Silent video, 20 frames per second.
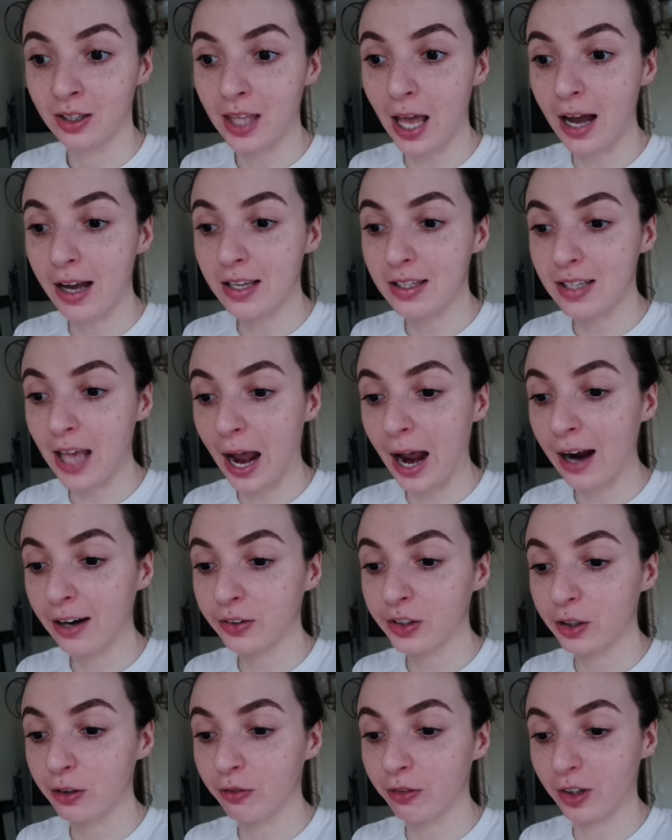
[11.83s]
That is
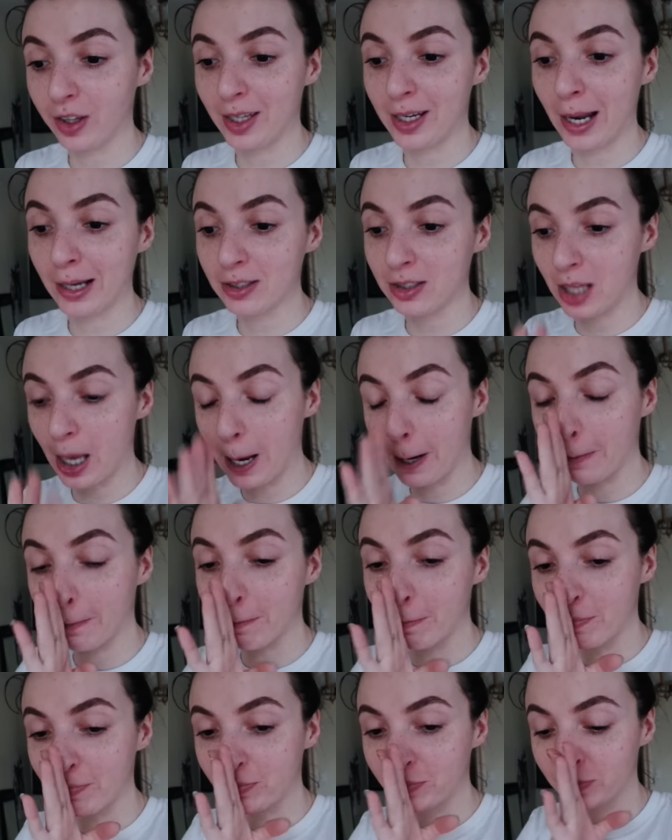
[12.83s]
active for the next like
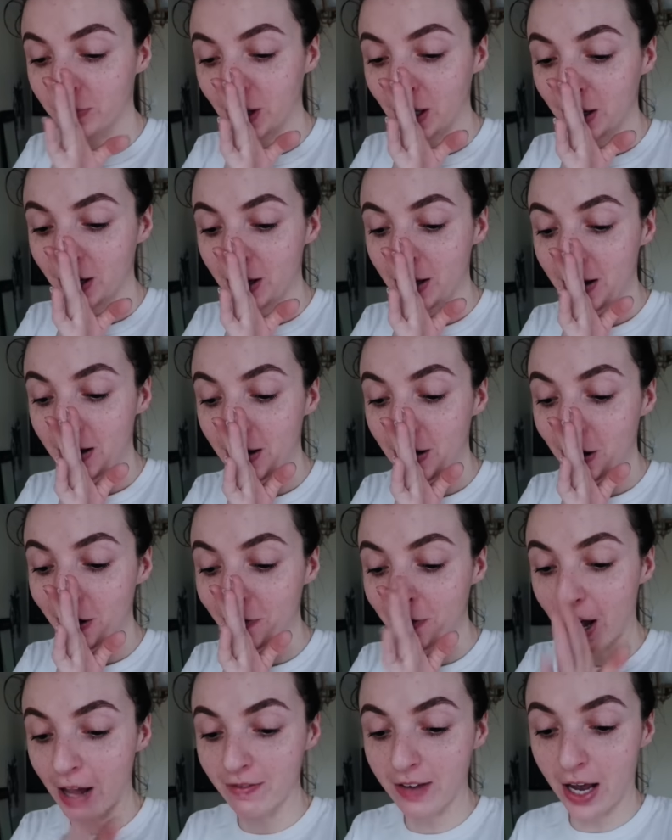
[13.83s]

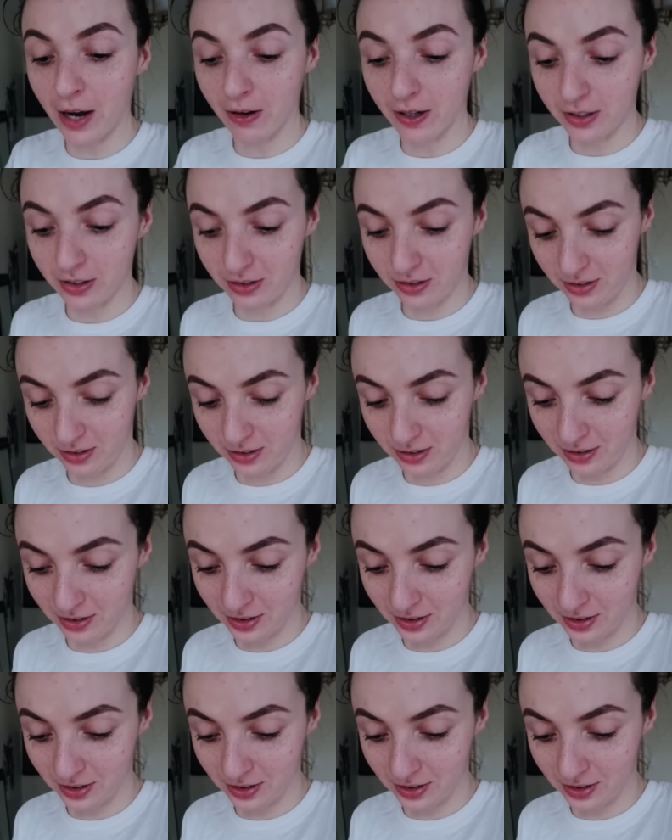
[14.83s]
five hours.